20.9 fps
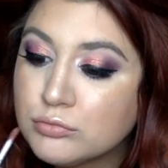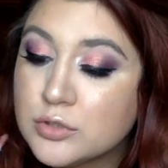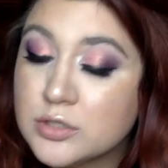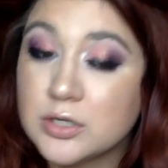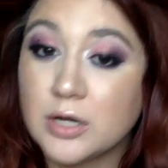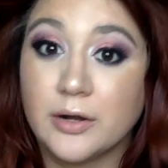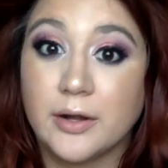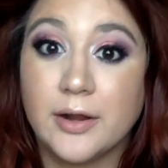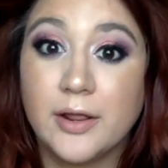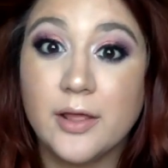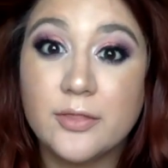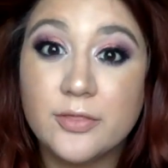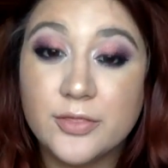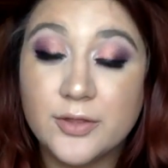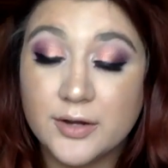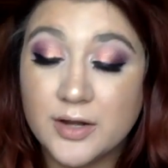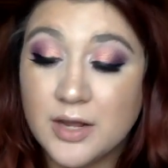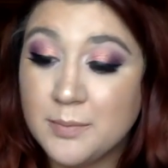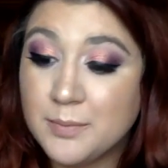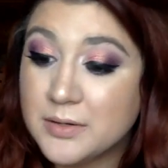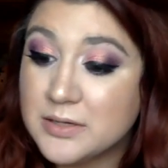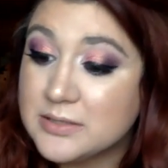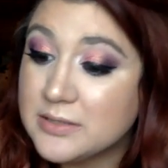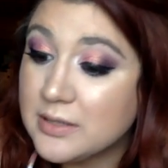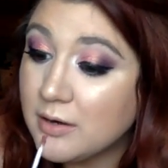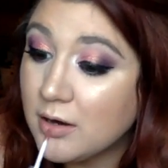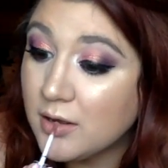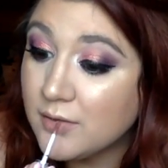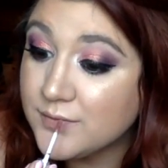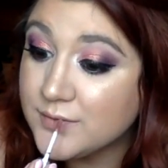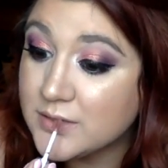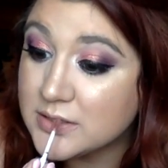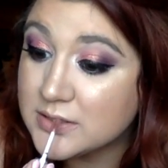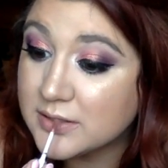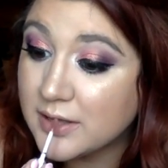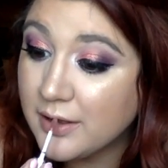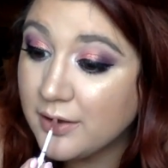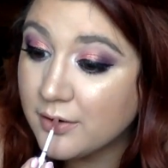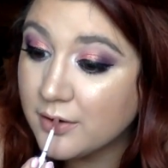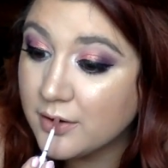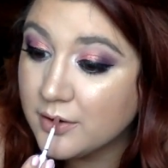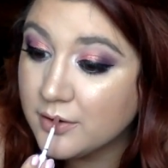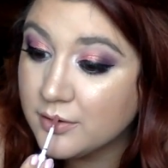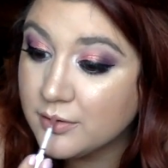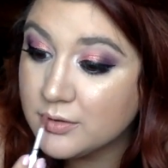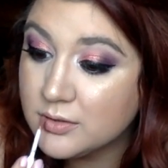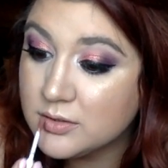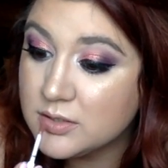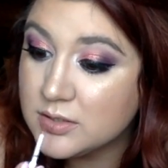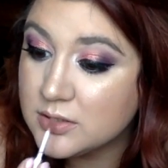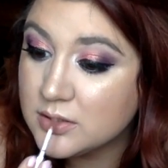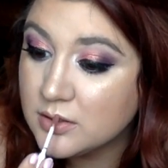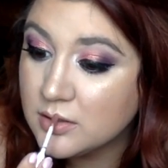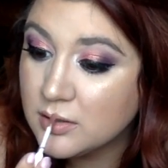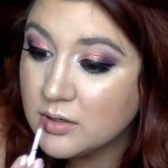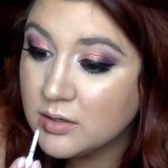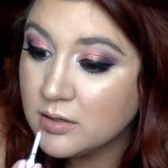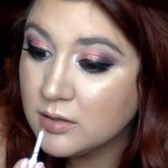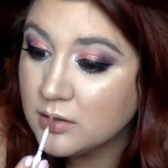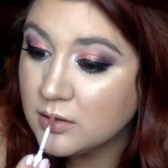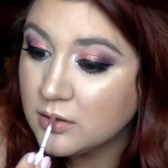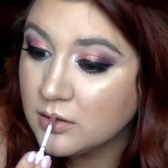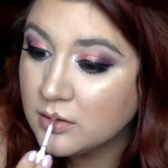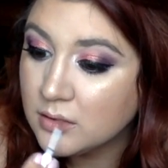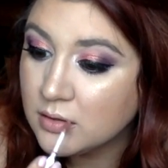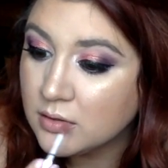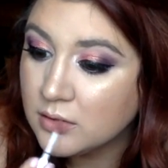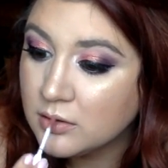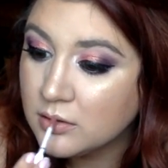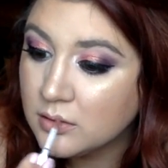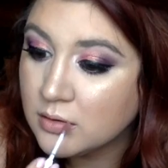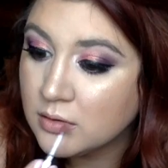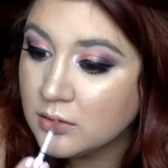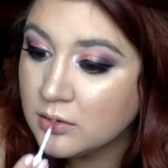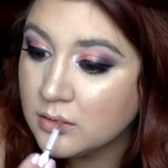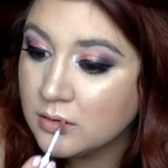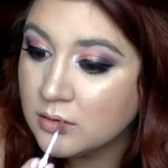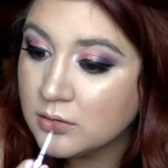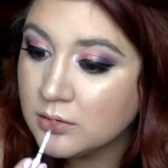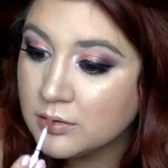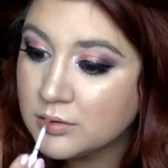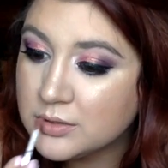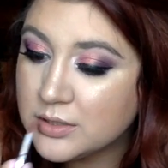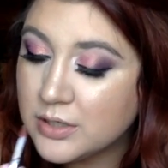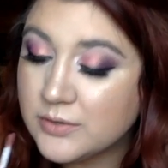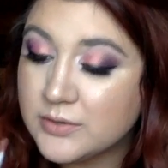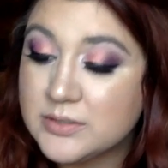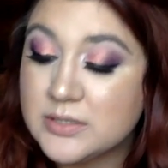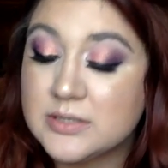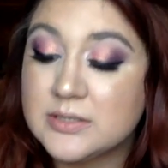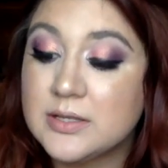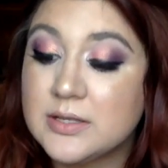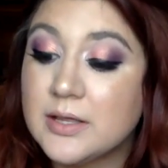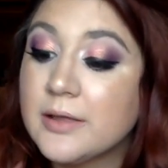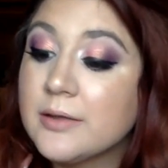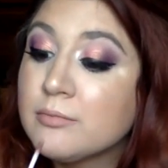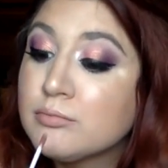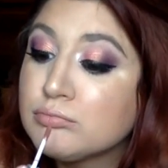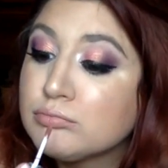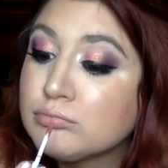sorry, 30% off discount codes. So it's just like,